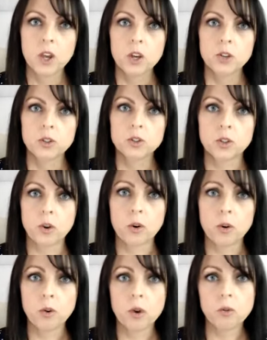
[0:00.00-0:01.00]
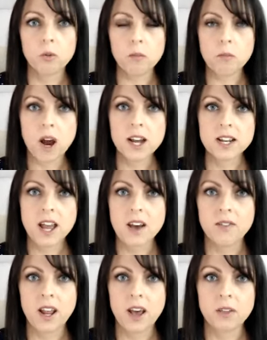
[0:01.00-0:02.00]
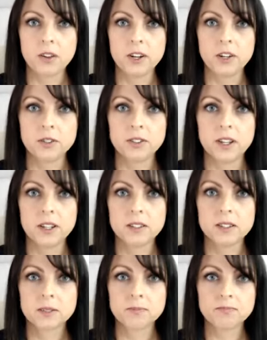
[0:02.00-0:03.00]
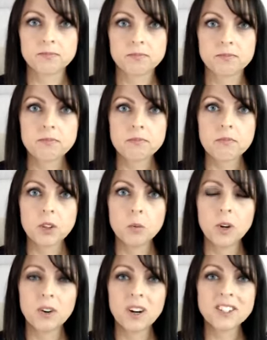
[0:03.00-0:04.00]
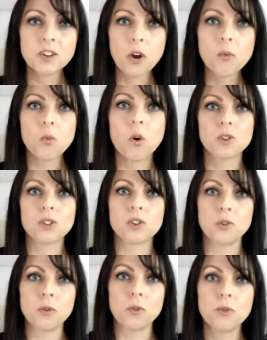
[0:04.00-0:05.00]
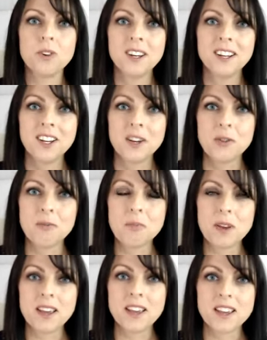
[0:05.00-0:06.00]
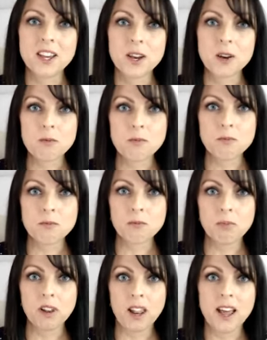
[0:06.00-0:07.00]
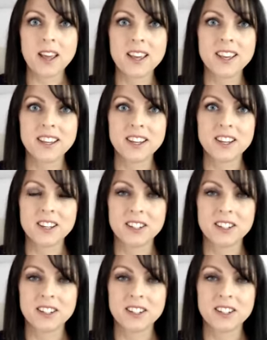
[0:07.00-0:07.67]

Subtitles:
So we might have an athlete who says, well, I don't want to be playing